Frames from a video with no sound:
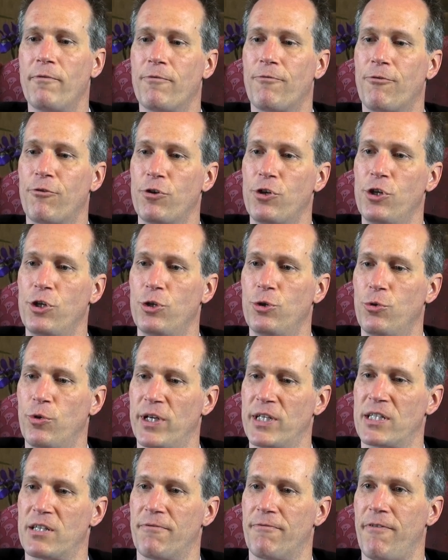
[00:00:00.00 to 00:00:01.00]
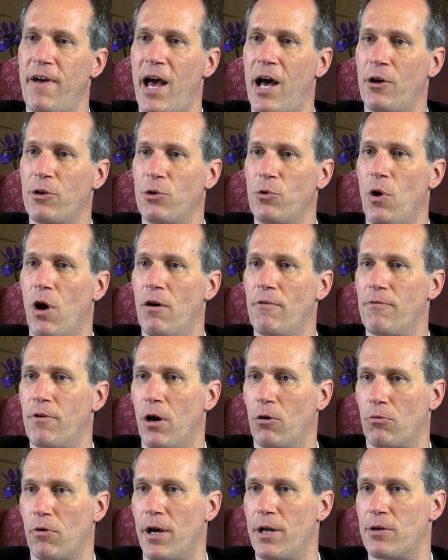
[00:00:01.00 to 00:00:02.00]
for you is the value of a
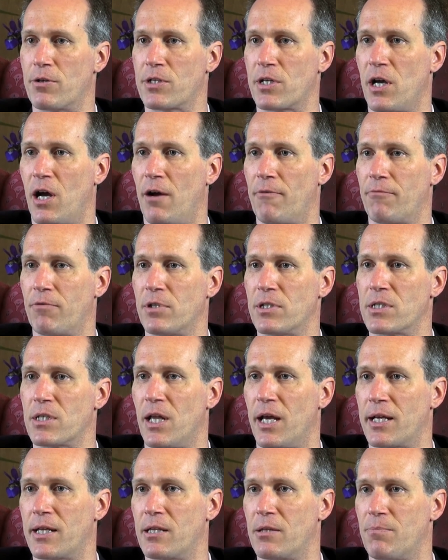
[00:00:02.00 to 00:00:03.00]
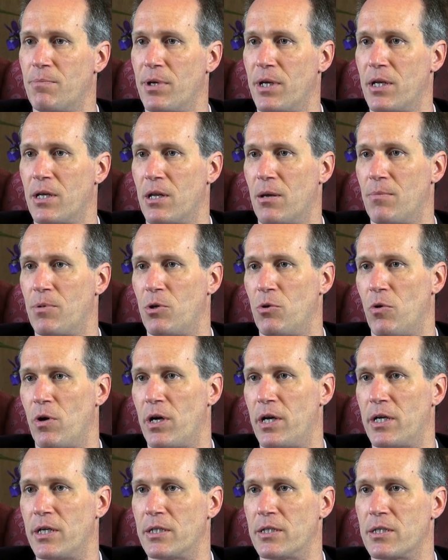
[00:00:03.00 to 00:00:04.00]
writers conference like the
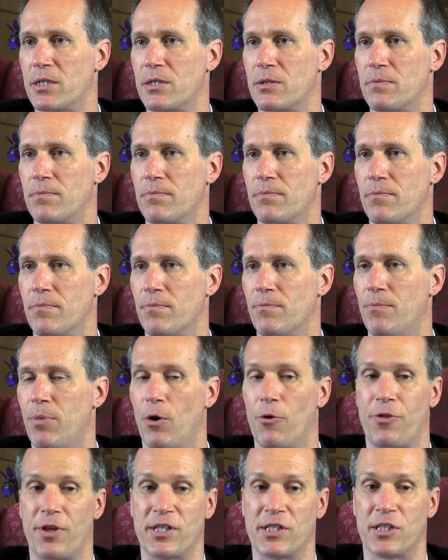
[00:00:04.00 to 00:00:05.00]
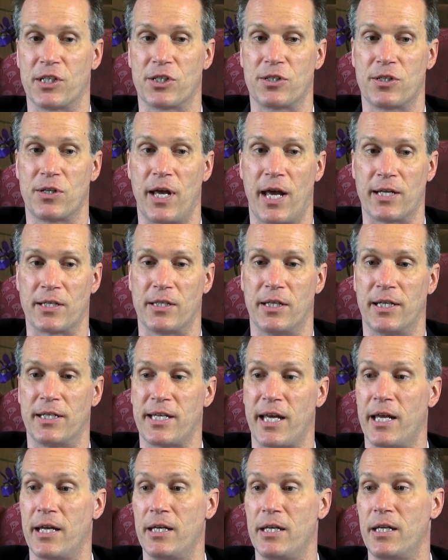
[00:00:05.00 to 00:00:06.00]
PNWA's, both as an, as an
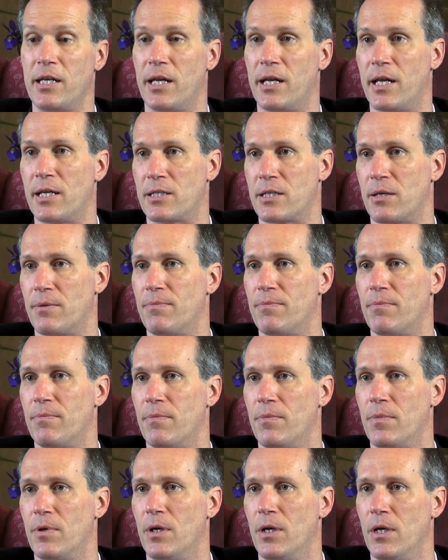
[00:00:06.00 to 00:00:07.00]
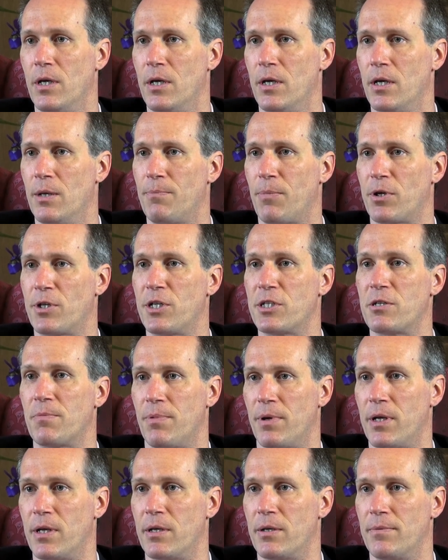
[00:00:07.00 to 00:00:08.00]
attendee and as a sure. participant?